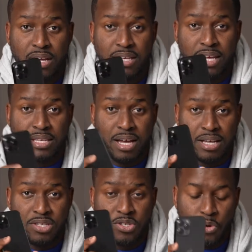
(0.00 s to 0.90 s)
Yes,
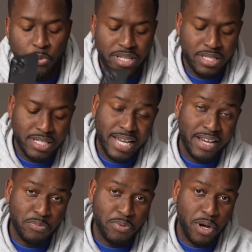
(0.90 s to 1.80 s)
guys, you're reading the
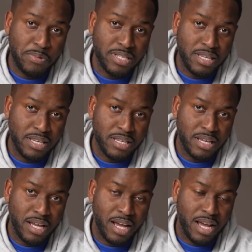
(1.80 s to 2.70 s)
title properly.
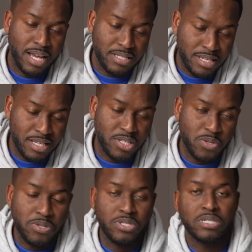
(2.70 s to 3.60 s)
I did
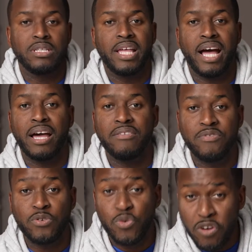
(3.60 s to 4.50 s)
switch to the
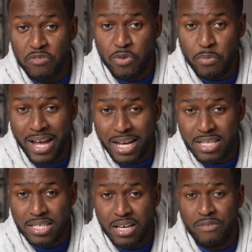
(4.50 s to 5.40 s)
iPhone 12 Pro
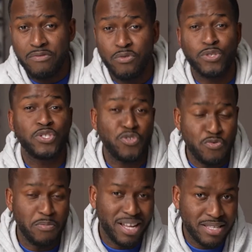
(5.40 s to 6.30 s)
Max for
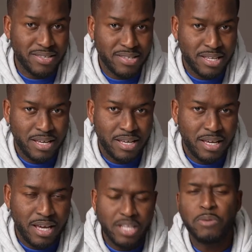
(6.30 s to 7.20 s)
2 months.
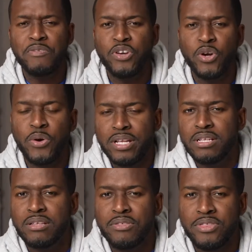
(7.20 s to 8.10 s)
And some of you are going,
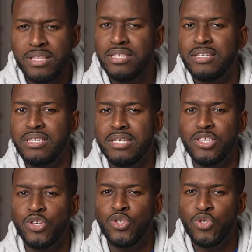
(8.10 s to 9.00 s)
Thunder
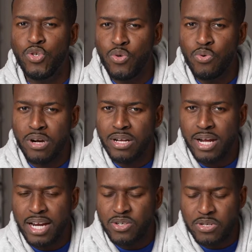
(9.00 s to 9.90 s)
E, you are an
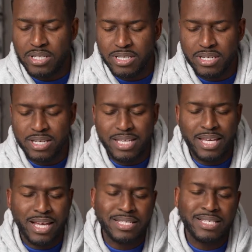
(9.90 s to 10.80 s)
Android user.
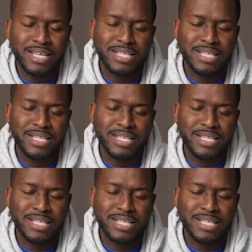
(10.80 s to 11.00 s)
Yes,